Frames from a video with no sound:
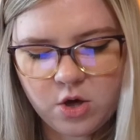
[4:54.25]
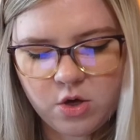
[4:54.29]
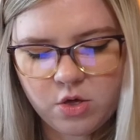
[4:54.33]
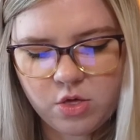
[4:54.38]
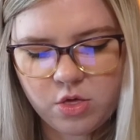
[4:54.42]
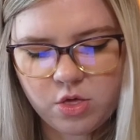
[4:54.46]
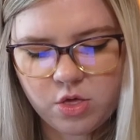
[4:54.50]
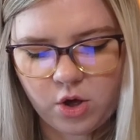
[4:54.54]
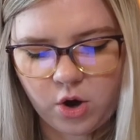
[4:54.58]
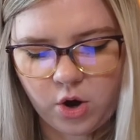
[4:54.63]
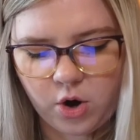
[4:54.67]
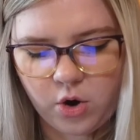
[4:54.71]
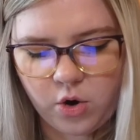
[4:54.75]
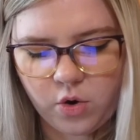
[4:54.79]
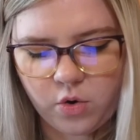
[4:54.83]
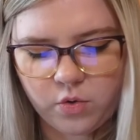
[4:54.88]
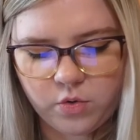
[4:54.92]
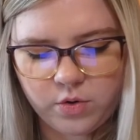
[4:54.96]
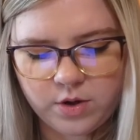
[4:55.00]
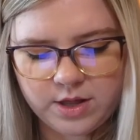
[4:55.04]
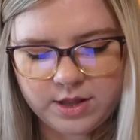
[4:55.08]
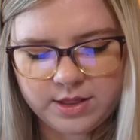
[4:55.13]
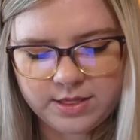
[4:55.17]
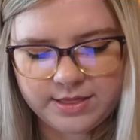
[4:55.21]

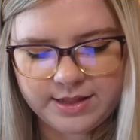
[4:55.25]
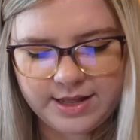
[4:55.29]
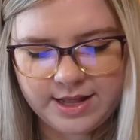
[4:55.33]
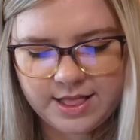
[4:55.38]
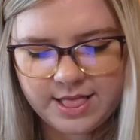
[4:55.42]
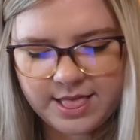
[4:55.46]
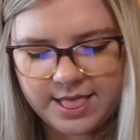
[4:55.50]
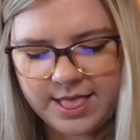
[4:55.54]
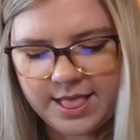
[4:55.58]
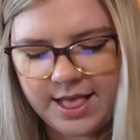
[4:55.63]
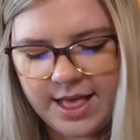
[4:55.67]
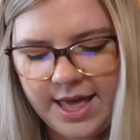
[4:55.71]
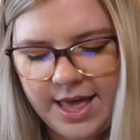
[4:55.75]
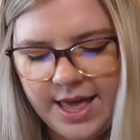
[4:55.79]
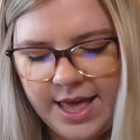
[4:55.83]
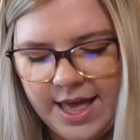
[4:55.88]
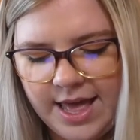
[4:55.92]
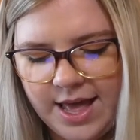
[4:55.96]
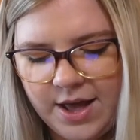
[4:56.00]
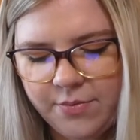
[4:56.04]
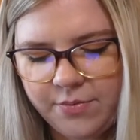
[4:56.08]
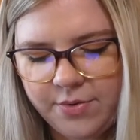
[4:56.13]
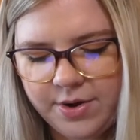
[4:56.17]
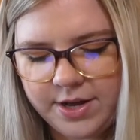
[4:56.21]
So let's say
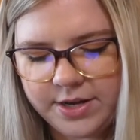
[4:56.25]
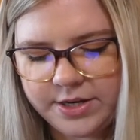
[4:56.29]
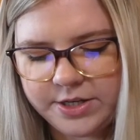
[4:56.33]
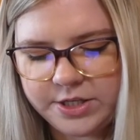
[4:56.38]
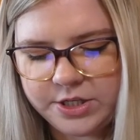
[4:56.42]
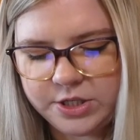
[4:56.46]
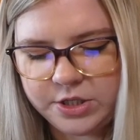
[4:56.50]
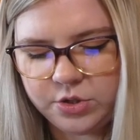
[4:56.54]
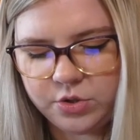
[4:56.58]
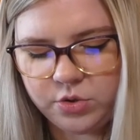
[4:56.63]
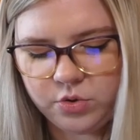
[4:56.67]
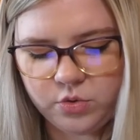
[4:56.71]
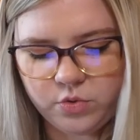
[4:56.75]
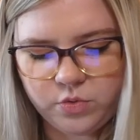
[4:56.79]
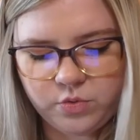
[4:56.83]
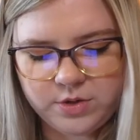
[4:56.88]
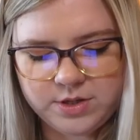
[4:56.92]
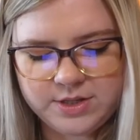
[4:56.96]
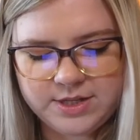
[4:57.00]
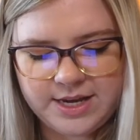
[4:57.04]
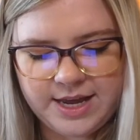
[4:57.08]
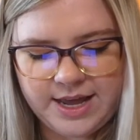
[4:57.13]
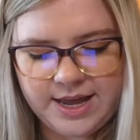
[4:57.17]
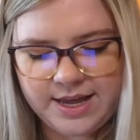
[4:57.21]
I want
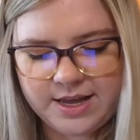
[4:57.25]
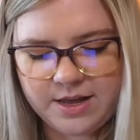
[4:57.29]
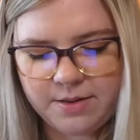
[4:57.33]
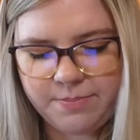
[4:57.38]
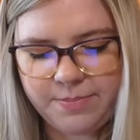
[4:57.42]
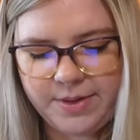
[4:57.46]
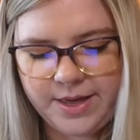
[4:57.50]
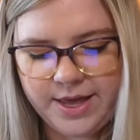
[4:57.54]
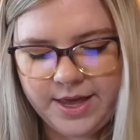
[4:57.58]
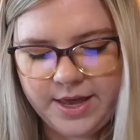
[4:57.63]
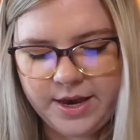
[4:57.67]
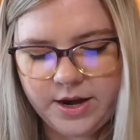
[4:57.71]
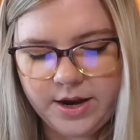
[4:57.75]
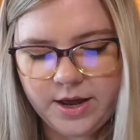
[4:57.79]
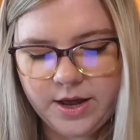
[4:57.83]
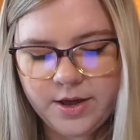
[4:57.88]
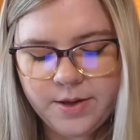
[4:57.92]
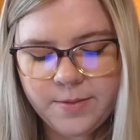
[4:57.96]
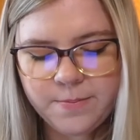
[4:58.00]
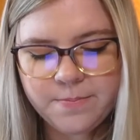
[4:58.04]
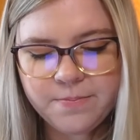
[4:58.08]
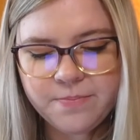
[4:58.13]
to take a pin